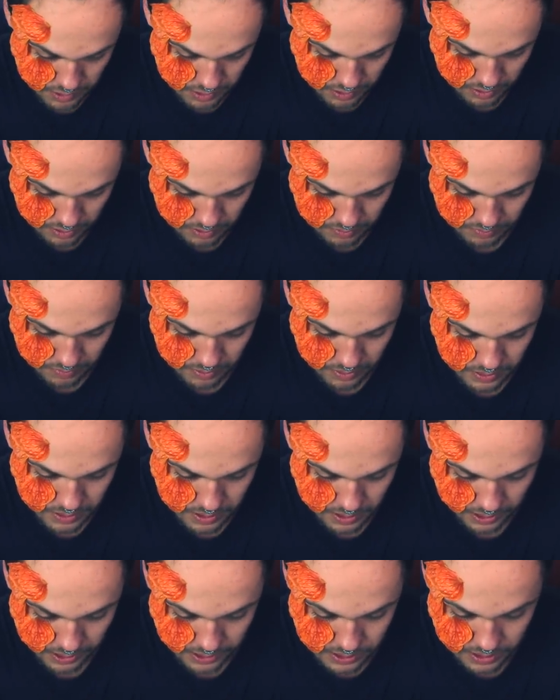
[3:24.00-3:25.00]
look
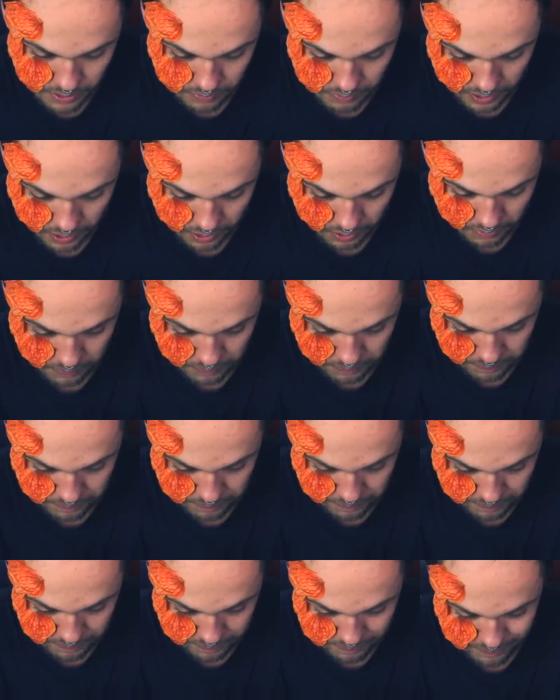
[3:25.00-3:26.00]
like something.
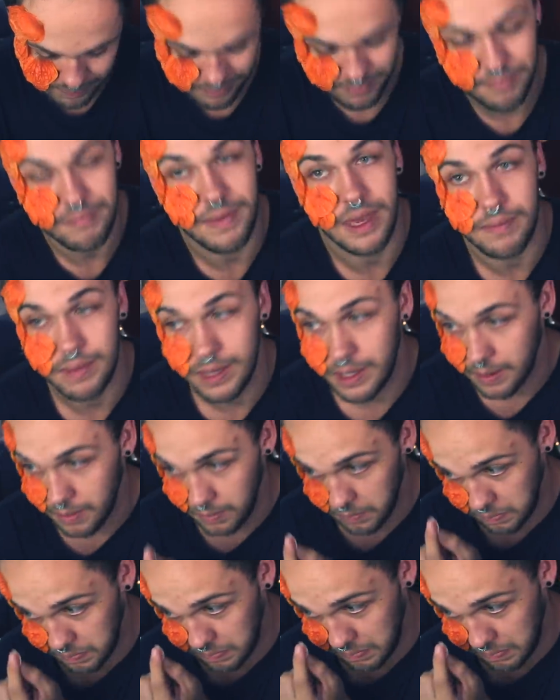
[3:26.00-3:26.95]
Maybe.